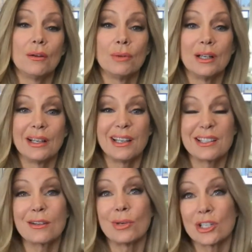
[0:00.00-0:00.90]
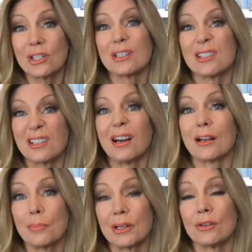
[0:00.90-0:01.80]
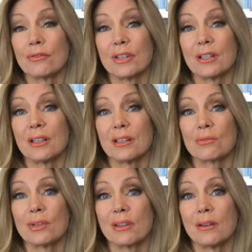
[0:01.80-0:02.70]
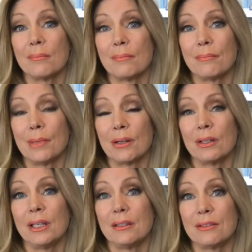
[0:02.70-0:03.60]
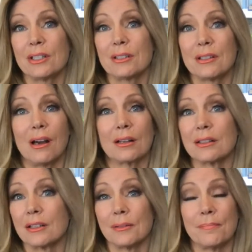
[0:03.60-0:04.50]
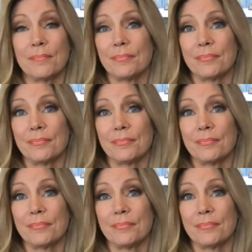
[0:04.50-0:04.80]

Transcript: Well, I guess the question is to talk about your feelings with him, Marilyn. Just talk to him.